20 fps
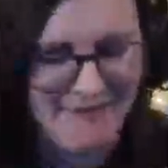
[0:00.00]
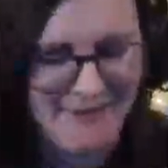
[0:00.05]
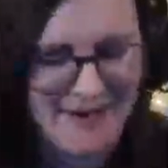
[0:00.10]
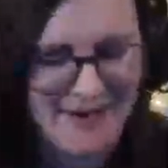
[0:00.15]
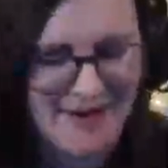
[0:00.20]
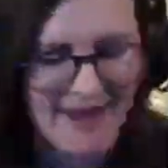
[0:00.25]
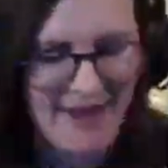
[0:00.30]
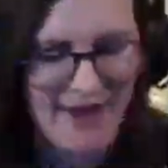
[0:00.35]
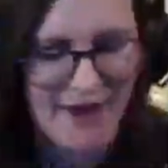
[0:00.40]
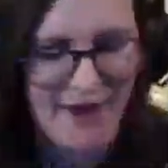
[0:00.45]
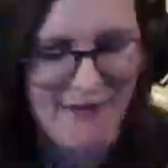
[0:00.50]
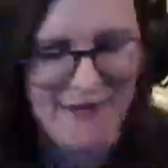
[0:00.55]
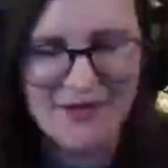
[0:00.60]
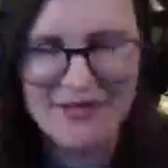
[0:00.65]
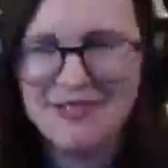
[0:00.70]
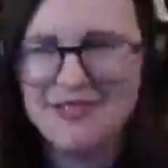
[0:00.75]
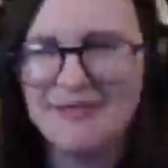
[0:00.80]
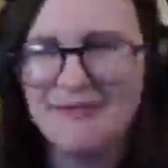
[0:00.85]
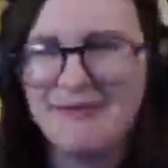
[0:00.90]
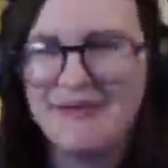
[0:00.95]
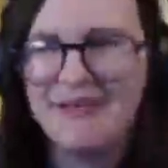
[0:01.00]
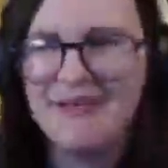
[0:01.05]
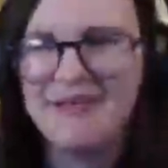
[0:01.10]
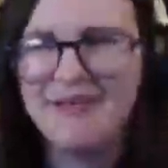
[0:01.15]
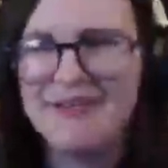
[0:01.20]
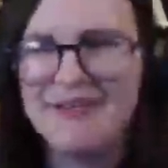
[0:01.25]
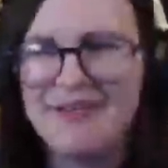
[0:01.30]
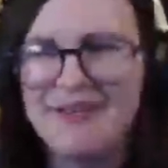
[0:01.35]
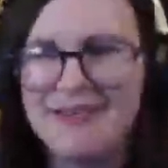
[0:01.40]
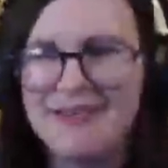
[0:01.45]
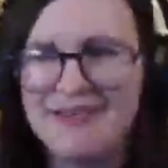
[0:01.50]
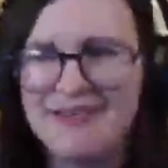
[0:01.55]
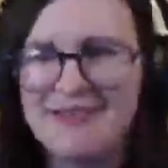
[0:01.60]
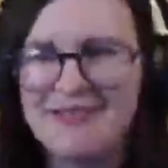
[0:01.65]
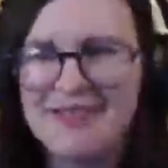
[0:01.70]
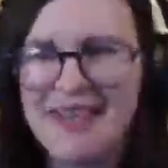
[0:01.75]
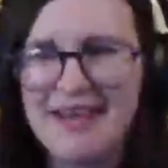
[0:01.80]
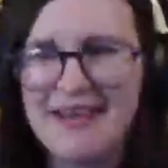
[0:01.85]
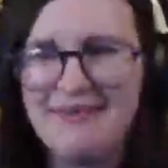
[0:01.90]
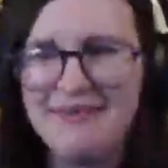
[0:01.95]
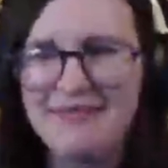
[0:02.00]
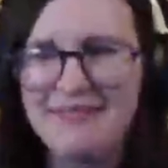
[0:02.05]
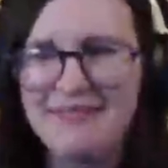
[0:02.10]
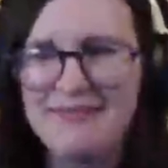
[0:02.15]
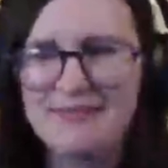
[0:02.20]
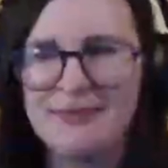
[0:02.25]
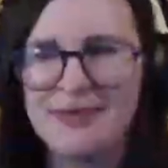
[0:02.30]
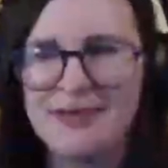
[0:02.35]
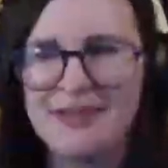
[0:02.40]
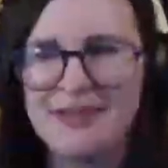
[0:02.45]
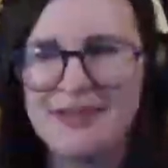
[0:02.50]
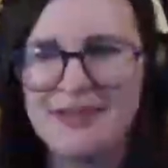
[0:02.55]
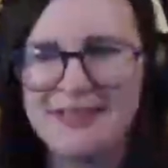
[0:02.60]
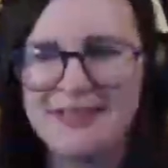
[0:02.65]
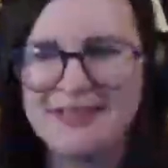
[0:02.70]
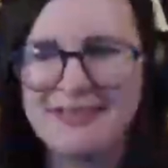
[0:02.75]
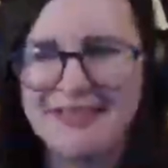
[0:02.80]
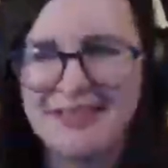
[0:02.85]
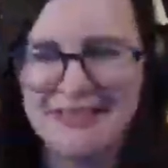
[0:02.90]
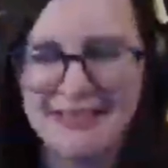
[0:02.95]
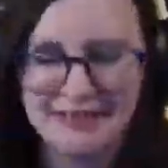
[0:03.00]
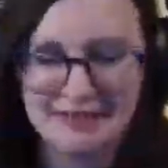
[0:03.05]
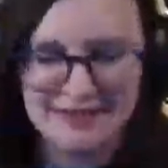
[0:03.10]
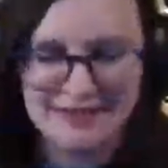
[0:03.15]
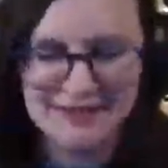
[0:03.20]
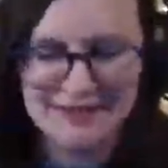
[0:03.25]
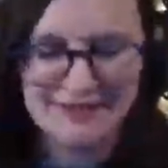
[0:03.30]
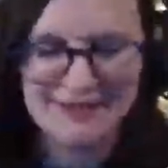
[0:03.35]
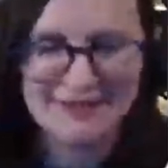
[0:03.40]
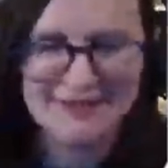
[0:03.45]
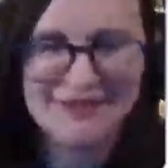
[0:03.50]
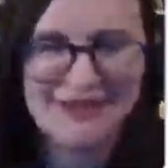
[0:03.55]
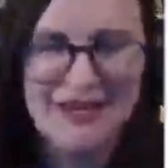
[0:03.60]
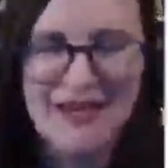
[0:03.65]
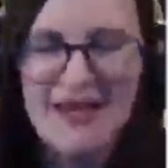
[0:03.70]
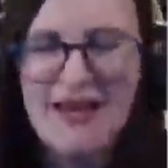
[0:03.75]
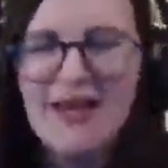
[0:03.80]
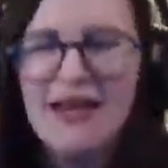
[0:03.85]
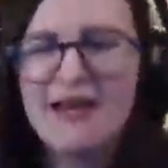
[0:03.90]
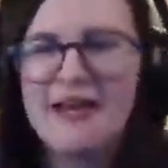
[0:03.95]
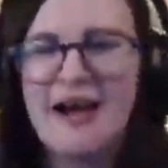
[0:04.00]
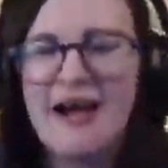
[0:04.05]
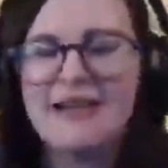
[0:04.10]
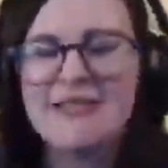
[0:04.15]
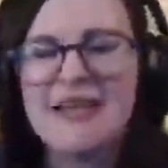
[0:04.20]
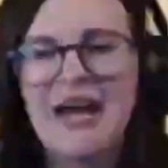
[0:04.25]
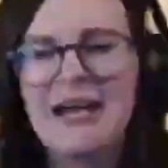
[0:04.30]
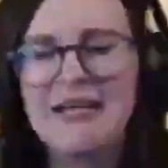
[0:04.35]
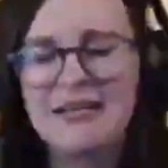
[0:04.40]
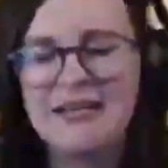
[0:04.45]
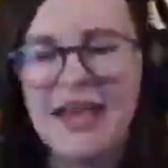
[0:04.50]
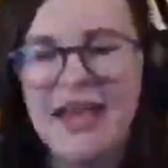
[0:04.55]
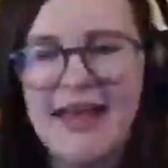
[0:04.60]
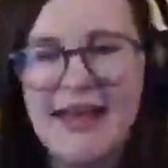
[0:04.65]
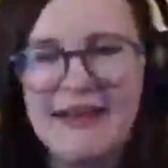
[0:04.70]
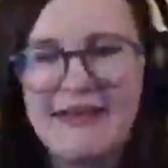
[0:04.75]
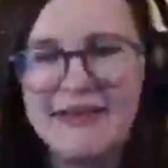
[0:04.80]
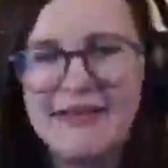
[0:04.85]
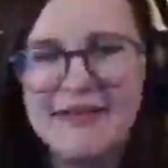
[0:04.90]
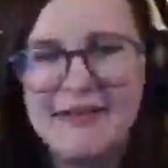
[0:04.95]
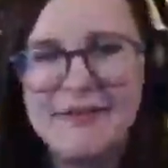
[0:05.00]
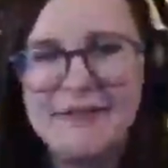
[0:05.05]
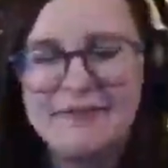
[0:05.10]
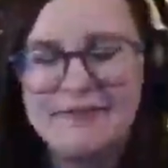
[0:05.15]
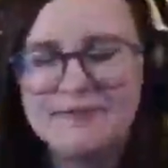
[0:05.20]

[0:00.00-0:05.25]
I you're doing good. Let's get you a sprinkle of cedar dust. Guys, I think